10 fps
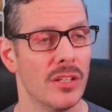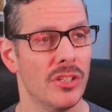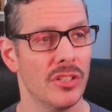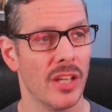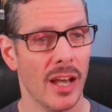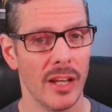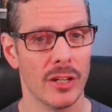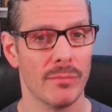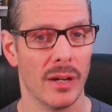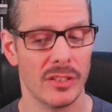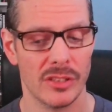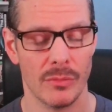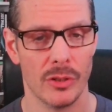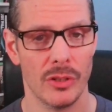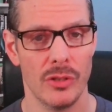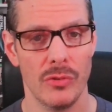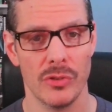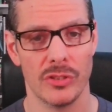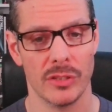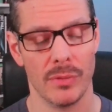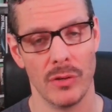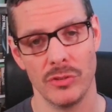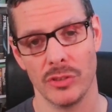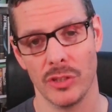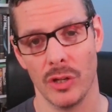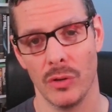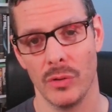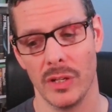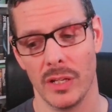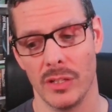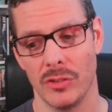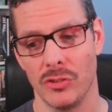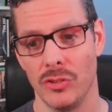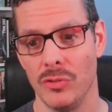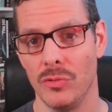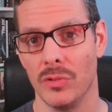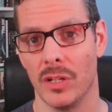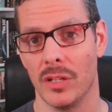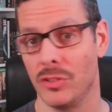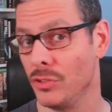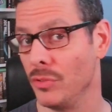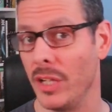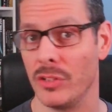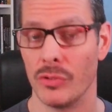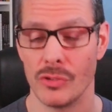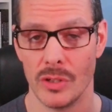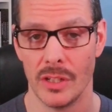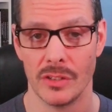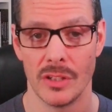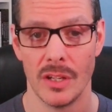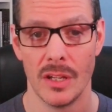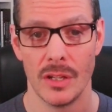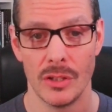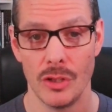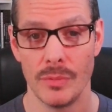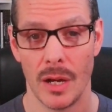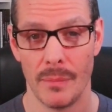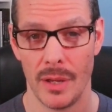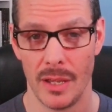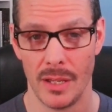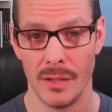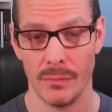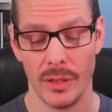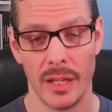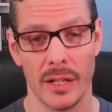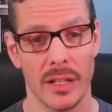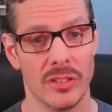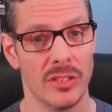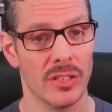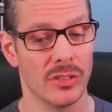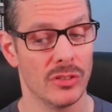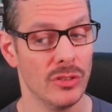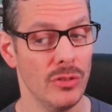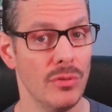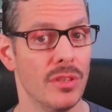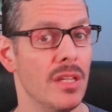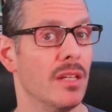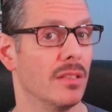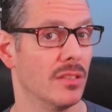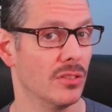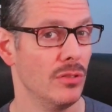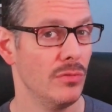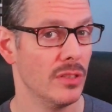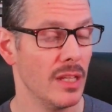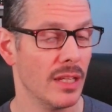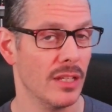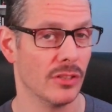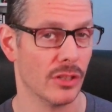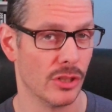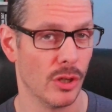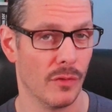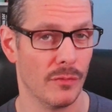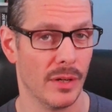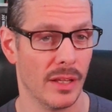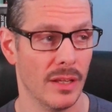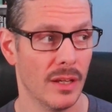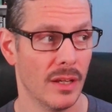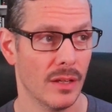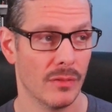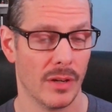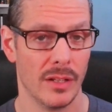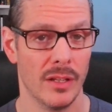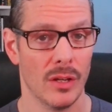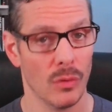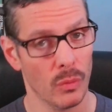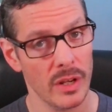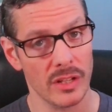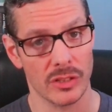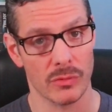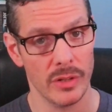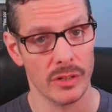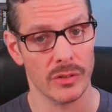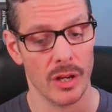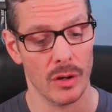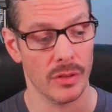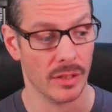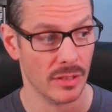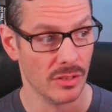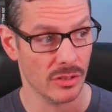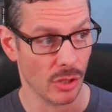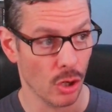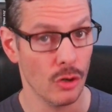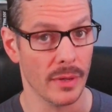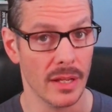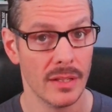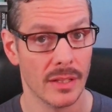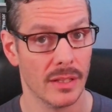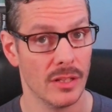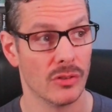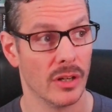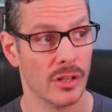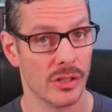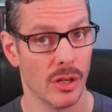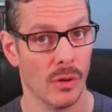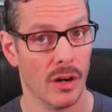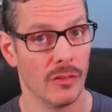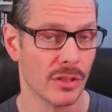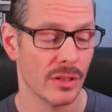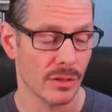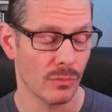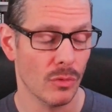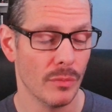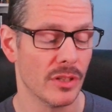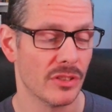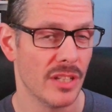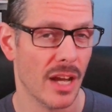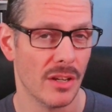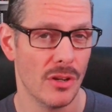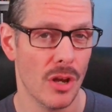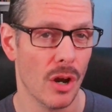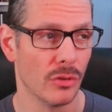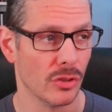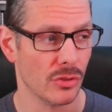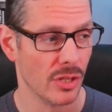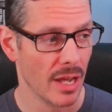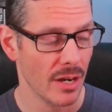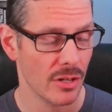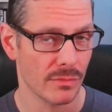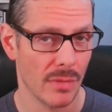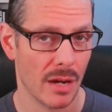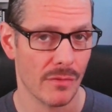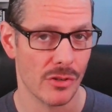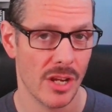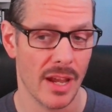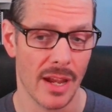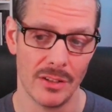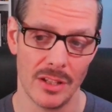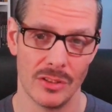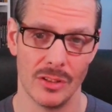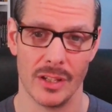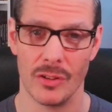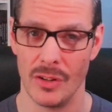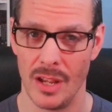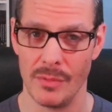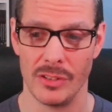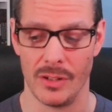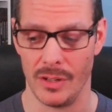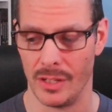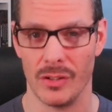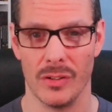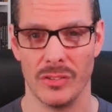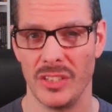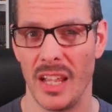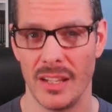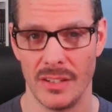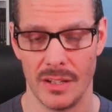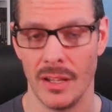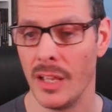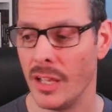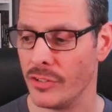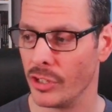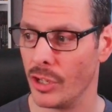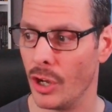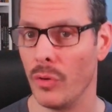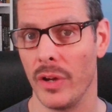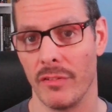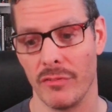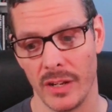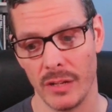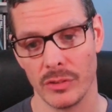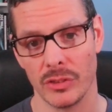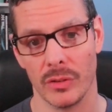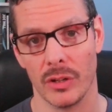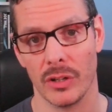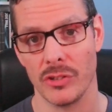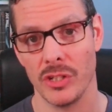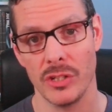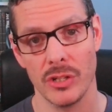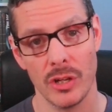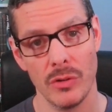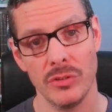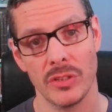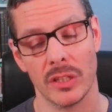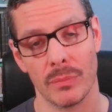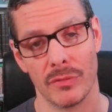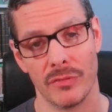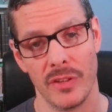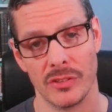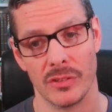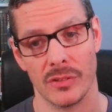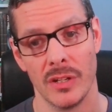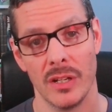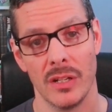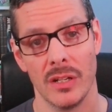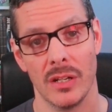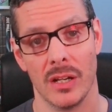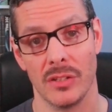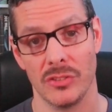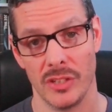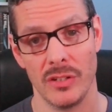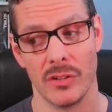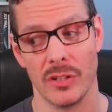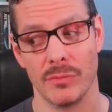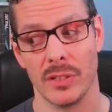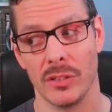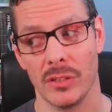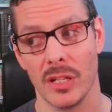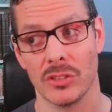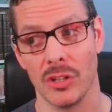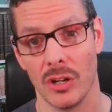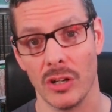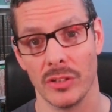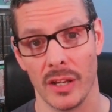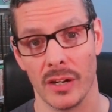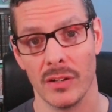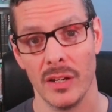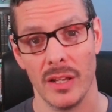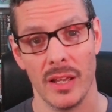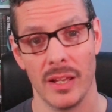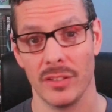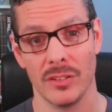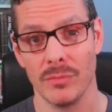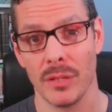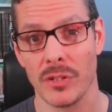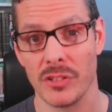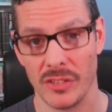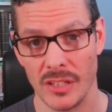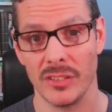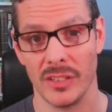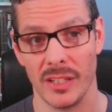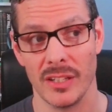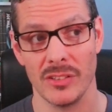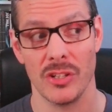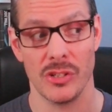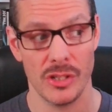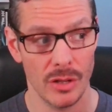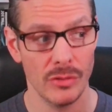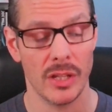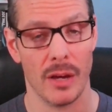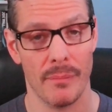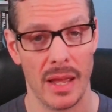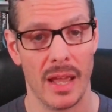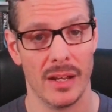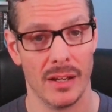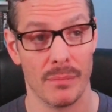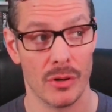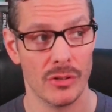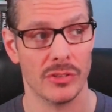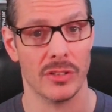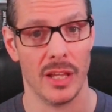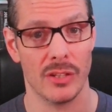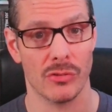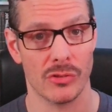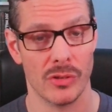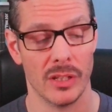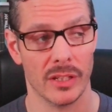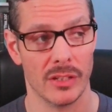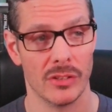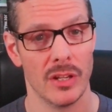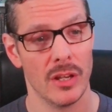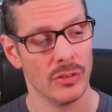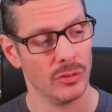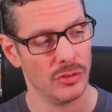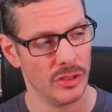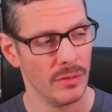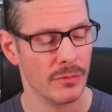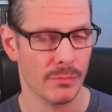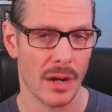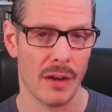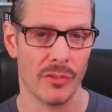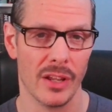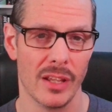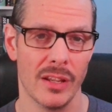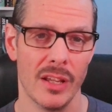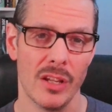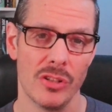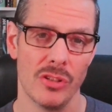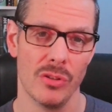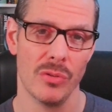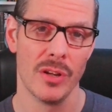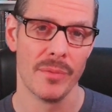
she's hired by someone who is supposed to go and to uh, to Antor Trelig's New Pompeii planet and see this new thing, this new thing he's going to show everybody, right? We as the reader know that this is Obi that he's trying to show off. So the woman does not know. So she hires Mavra Chang as like her emissary, like her stand-in to go and find out what's going on. She knows that the professor uh, Zender has been has gone there, and it doesn't make much sense that he is. She knows how bad a person Antor Trelig is, so she sends Mavra in to